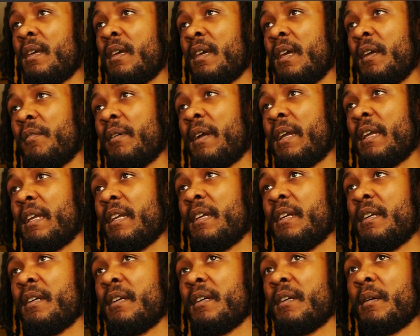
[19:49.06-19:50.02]
And right
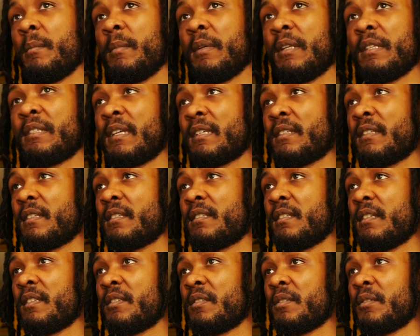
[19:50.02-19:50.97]
here, I'm gonna take the
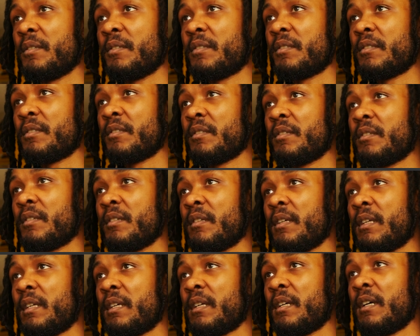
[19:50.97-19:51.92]
scissors
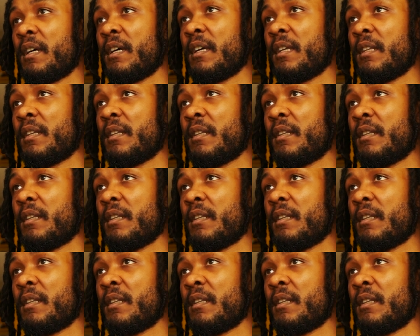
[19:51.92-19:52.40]
and cut